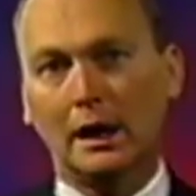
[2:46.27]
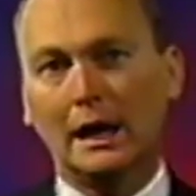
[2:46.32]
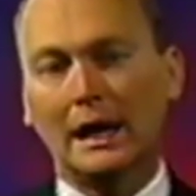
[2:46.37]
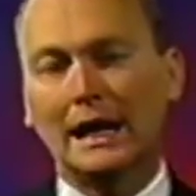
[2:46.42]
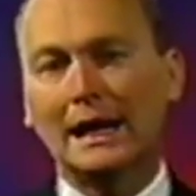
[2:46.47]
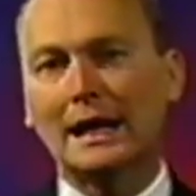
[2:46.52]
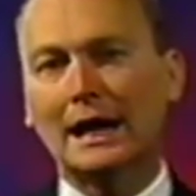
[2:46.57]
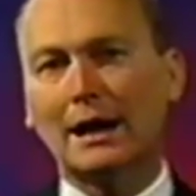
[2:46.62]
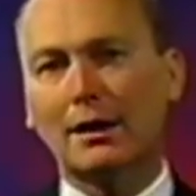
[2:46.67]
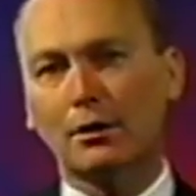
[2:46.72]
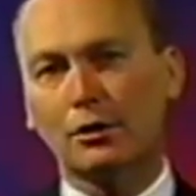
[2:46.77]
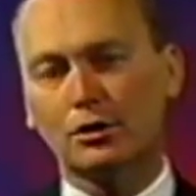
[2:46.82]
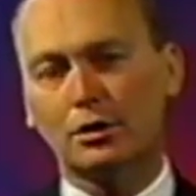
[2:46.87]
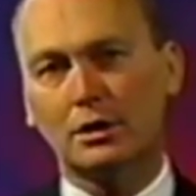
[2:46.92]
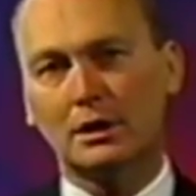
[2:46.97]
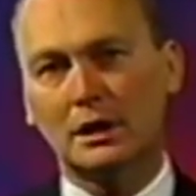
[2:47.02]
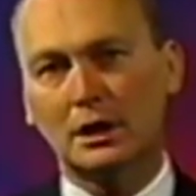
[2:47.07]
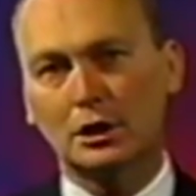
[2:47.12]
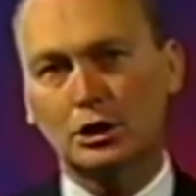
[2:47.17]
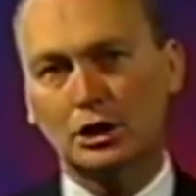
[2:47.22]
In our
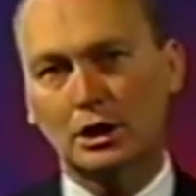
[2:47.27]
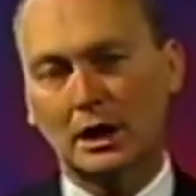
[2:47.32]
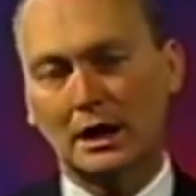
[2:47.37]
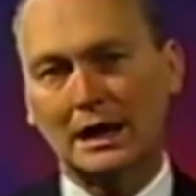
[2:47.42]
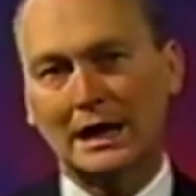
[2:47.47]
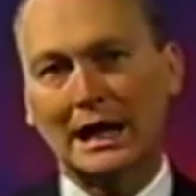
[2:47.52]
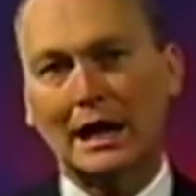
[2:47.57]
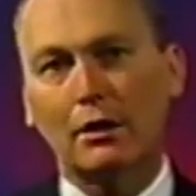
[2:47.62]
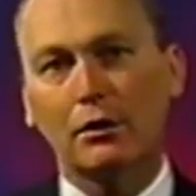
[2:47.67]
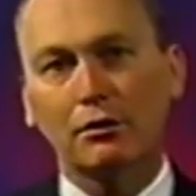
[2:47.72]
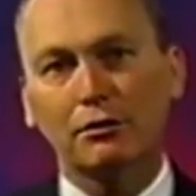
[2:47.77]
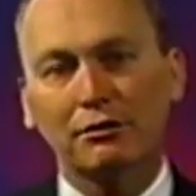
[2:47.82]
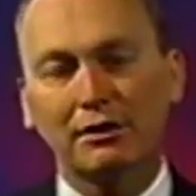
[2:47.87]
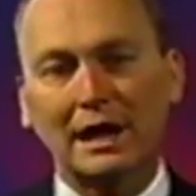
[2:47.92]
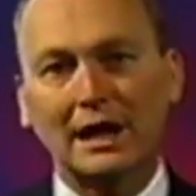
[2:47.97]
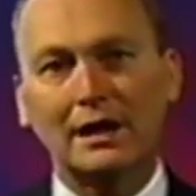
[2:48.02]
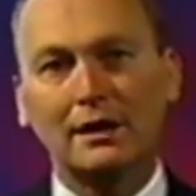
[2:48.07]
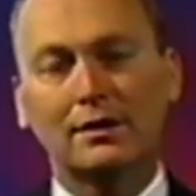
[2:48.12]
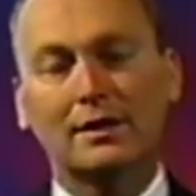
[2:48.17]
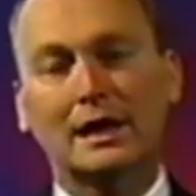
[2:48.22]
tradition, in our
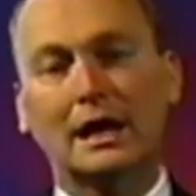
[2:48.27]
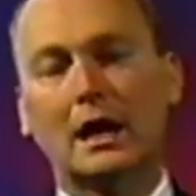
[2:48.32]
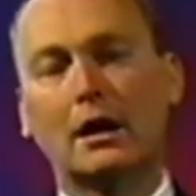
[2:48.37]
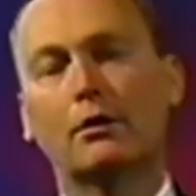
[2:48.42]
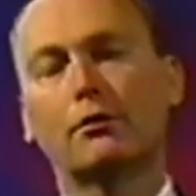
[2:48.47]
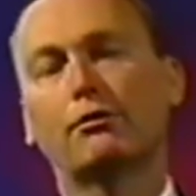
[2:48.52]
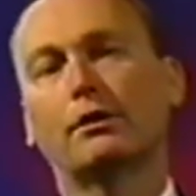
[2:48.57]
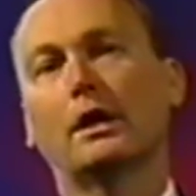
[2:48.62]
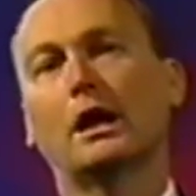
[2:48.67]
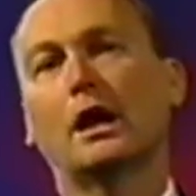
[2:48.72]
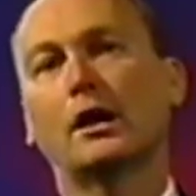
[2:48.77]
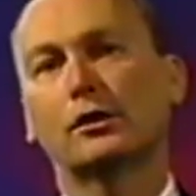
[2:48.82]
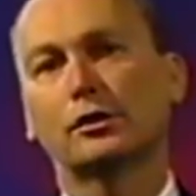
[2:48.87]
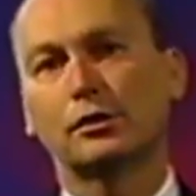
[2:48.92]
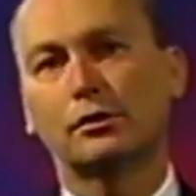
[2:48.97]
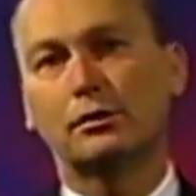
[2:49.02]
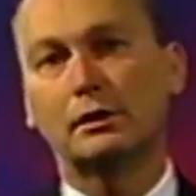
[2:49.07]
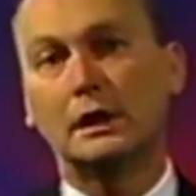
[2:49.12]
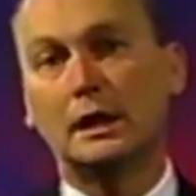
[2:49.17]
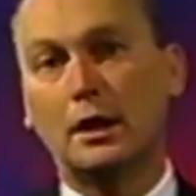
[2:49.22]
faith, in our
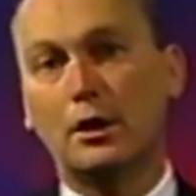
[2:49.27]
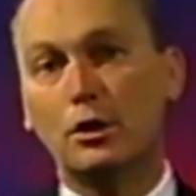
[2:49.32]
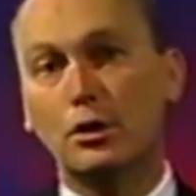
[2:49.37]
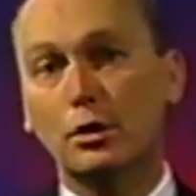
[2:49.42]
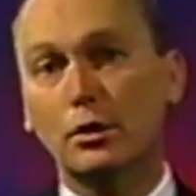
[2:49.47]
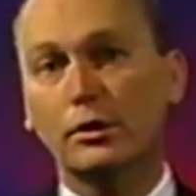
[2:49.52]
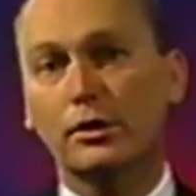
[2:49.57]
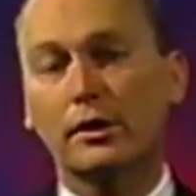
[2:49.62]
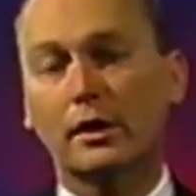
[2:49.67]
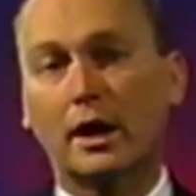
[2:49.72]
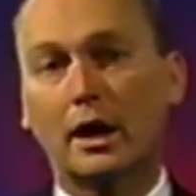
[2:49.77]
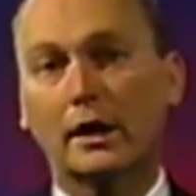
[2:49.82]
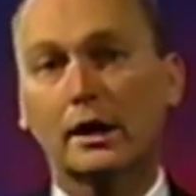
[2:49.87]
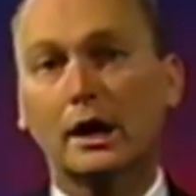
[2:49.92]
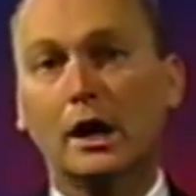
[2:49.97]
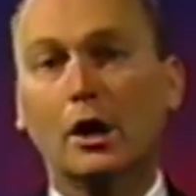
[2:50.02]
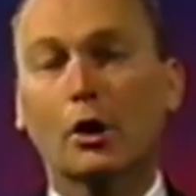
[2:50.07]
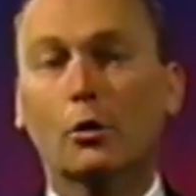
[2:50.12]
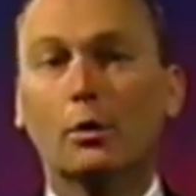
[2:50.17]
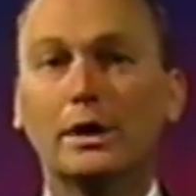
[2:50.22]
philosophy, in New Thought,
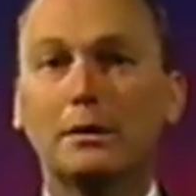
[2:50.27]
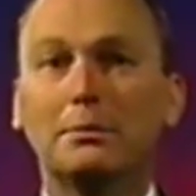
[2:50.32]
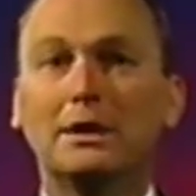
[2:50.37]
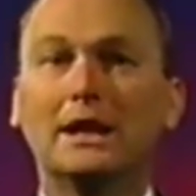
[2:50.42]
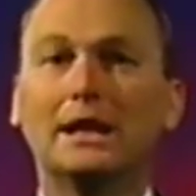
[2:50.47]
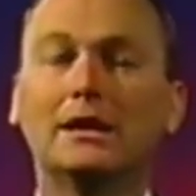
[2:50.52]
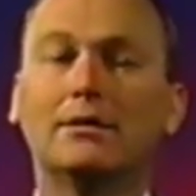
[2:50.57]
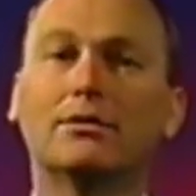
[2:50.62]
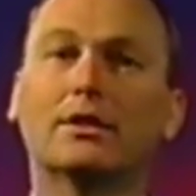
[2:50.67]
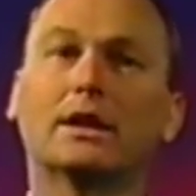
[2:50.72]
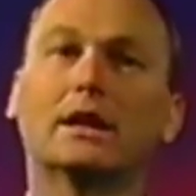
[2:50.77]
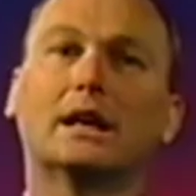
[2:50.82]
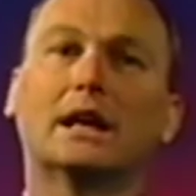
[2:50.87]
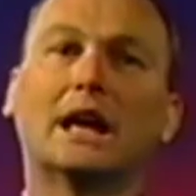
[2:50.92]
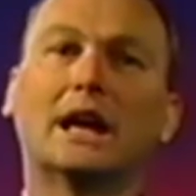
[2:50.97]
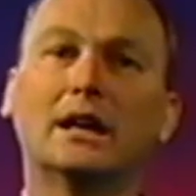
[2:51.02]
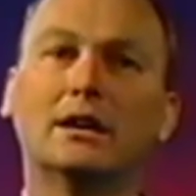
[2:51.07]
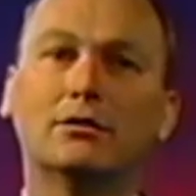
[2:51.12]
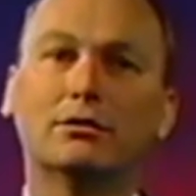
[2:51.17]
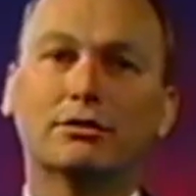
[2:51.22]
we believe that
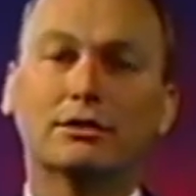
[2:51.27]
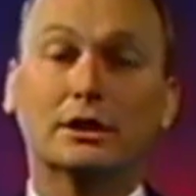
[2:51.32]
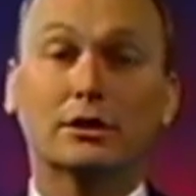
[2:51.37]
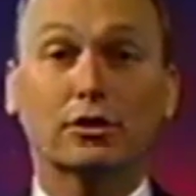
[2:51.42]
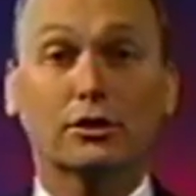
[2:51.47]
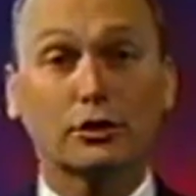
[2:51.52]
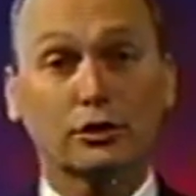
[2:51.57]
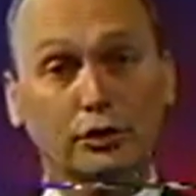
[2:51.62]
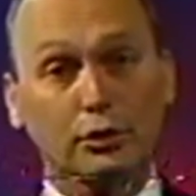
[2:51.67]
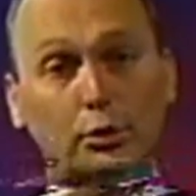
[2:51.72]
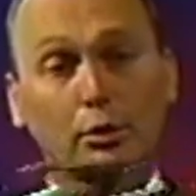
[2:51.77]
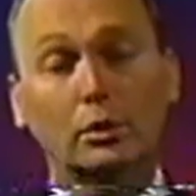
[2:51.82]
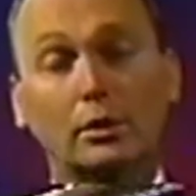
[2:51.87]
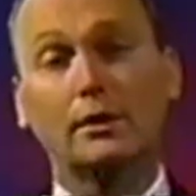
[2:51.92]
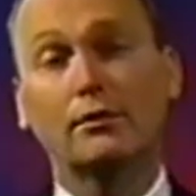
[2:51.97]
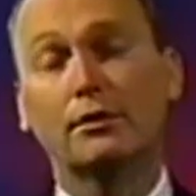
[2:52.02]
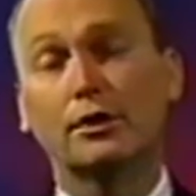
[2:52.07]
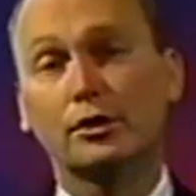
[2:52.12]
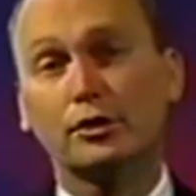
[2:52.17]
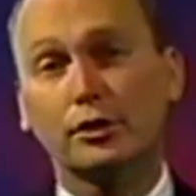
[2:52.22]
life is the school
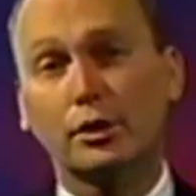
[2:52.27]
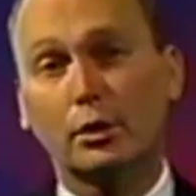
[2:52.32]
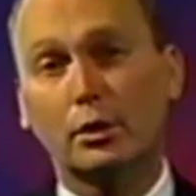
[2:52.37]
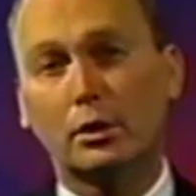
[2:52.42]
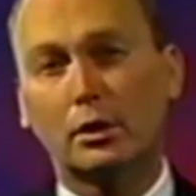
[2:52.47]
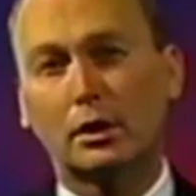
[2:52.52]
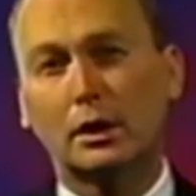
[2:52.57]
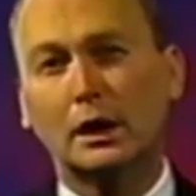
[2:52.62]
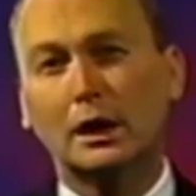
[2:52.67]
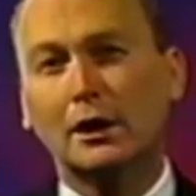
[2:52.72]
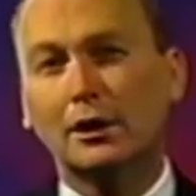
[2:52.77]
of the soul.